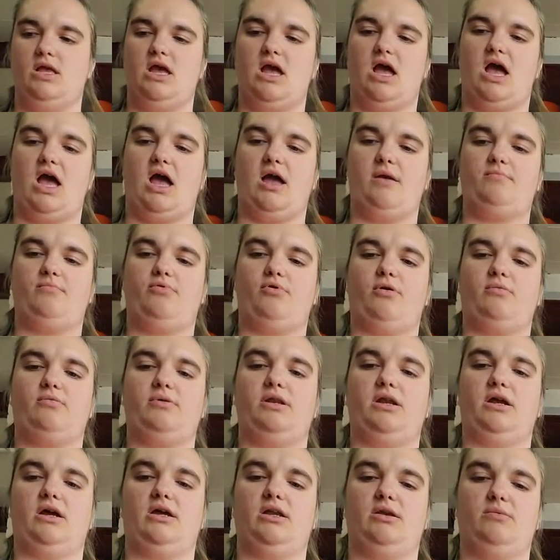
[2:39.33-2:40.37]
I'm probably
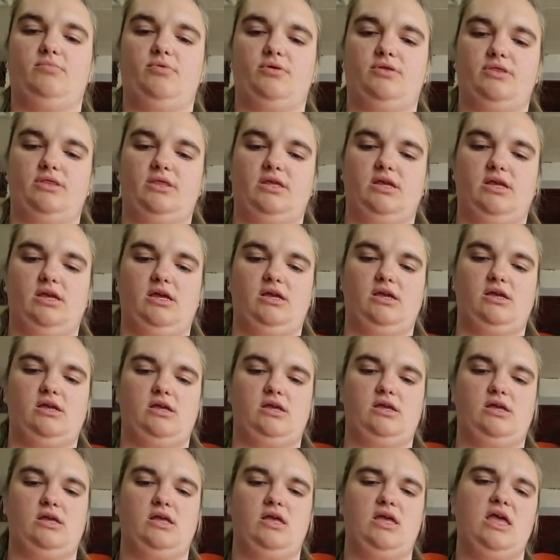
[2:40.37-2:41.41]
not going to put the
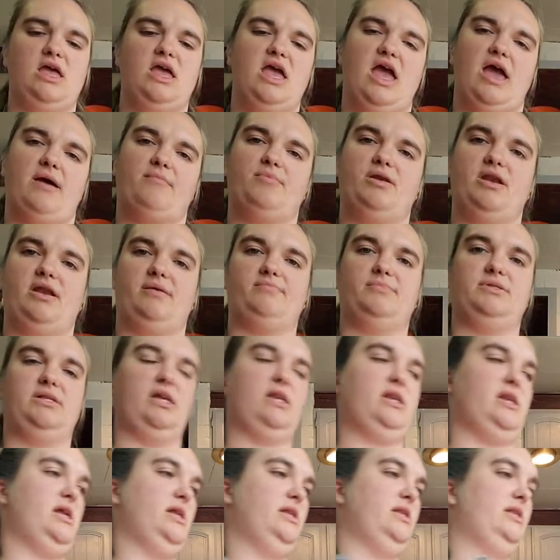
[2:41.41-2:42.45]
M&Ms in
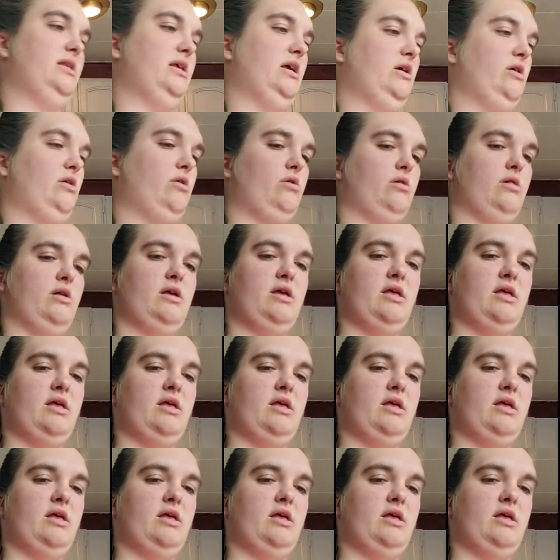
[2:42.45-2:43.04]
until